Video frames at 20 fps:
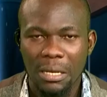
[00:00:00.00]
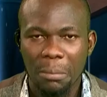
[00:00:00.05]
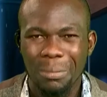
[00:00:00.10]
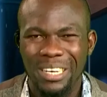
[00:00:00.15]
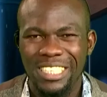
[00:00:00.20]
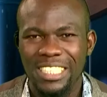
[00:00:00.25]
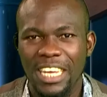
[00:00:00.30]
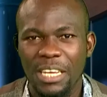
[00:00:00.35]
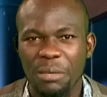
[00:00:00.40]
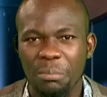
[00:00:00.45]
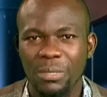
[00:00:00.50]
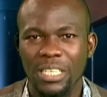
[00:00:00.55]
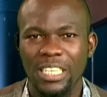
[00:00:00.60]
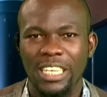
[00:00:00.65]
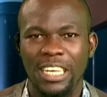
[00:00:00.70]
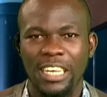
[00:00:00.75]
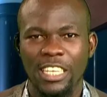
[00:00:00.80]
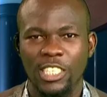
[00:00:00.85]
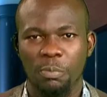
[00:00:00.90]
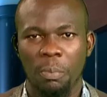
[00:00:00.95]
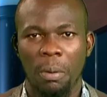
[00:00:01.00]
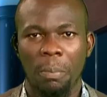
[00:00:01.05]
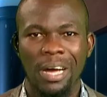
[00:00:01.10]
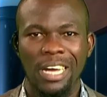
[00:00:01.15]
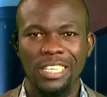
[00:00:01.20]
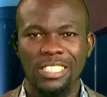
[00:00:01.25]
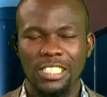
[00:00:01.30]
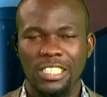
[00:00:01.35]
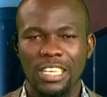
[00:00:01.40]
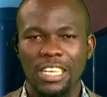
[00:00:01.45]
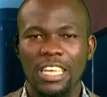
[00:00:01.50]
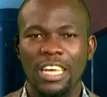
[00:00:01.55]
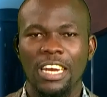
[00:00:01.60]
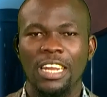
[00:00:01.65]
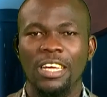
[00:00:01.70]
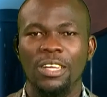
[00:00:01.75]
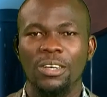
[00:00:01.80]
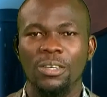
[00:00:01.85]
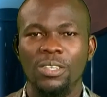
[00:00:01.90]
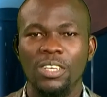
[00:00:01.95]
My name is Babajide
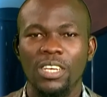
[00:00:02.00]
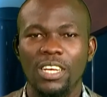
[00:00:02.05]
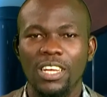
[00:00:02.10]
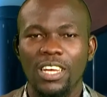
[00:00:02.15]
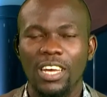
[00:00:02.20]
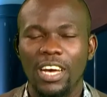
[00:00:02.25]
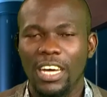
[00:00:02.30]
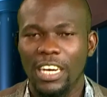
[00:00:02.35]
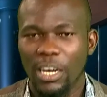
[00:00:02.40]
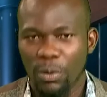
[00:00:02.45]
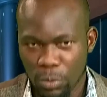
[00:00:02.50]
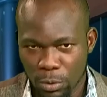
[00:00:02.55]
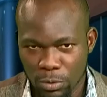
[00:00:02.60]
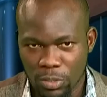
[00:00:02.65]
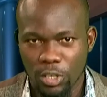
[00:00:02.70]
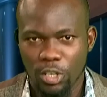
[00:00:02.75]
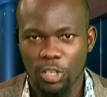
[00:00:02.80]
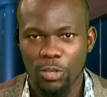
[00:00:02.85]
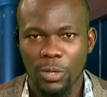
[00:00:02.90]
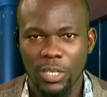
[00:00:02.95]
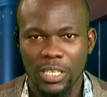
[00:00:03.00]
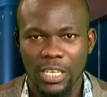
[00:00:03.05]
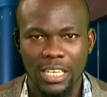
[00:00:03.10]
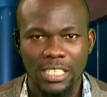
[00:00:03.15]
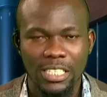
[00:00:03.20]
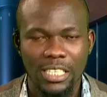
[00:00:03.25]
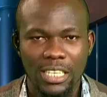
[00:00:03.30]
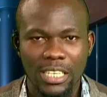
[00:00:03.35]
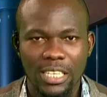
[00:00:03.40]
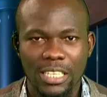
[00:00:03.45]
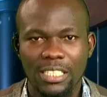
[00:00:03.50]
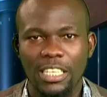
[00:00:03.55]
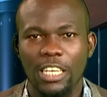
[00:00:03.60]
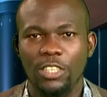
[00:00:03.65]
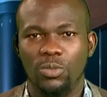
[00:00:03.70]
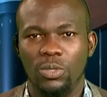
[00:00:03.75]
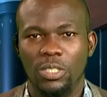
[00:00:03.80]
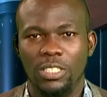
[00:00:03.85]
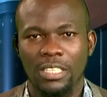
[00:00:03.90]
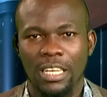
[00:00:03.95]
Guerrero, and I will see you again
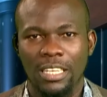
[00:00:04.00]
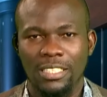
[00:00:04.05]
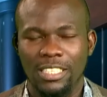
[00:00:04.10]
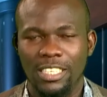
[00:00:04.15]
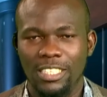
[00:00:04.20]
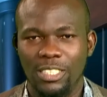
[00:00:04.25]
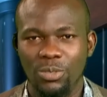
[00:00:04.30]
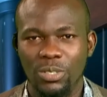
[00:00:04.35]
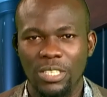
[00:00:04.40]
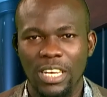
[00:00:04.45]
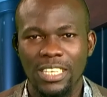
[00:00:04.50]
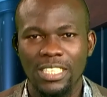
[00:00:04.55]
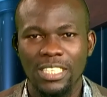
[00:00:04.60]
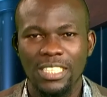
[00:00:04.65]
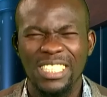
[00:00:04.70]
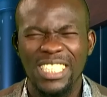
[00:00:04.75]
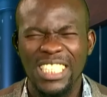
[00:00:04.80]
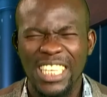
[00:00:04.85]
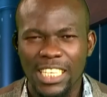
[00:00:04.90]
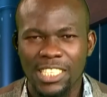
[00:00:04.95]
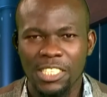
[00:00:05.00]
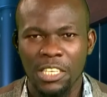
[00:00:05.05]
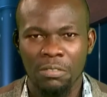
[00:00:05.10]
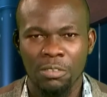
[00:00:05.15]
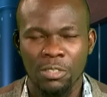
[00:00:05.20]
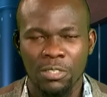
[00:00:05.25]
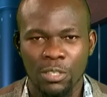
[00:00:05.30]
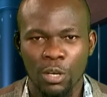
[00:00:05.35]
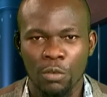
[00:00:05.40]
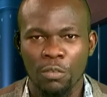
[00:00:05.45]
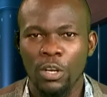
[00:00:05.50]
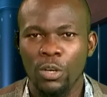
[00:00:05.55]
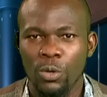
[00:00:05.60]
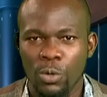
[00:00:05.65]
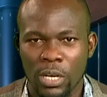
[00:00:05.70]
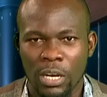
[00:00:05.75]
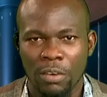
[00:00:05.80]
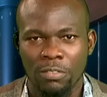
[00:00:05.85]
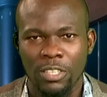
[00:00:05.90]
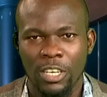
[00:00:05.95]
next week, Saturday. Till then, take care of yourself and
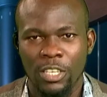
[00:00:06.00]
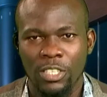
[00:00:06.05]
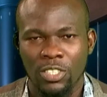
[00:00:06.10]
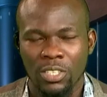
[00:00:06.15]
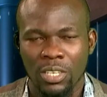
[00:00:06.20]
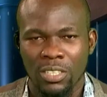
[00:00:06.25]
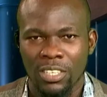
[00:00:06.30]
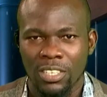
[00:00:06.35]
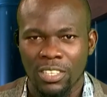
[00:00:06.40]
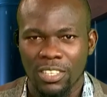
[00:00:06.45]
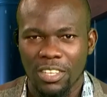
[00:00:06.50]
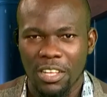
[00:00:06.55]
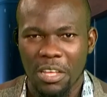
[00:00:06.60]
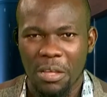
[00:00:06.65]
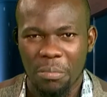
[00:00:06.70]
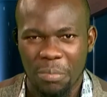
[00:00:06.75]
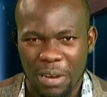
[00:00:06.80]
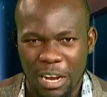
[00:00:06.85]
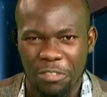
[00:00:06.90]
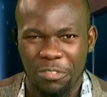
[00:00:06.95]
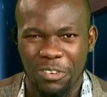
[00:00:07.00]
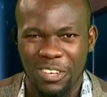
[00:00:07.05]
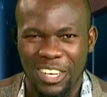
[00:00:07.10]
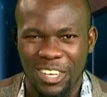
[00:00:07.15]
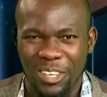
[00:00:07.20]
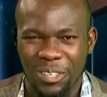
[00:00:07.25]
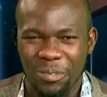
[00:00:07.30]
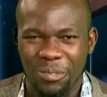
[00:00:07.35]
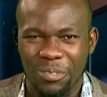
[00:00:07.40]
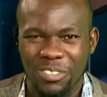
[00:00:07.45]
look after each other. Bye for now.